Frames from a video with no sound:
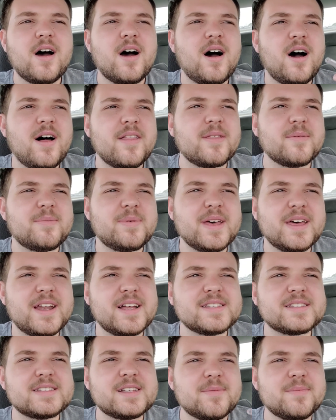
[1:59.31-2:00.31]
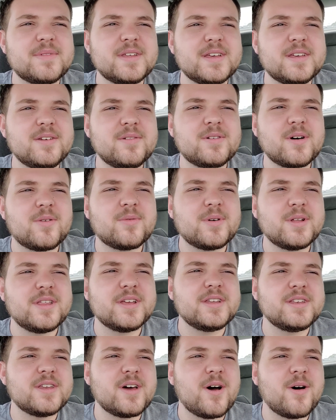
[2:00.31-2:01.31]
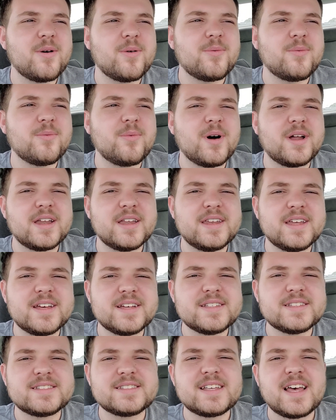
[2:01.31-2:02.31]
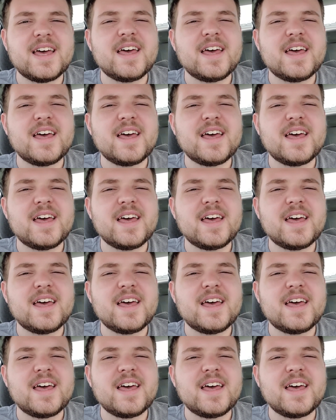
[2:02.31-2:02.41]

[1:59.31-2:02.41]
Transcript: on the pen as something you don't really know what it is.